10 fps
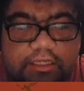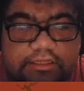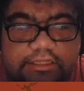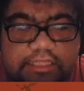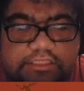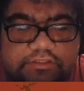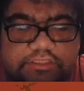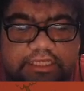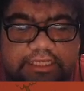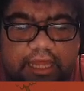That sounds
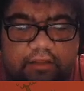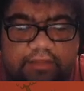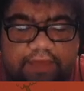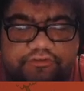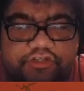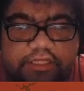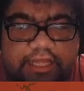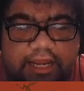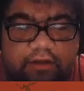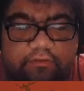neat. I'll have to check
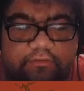that out.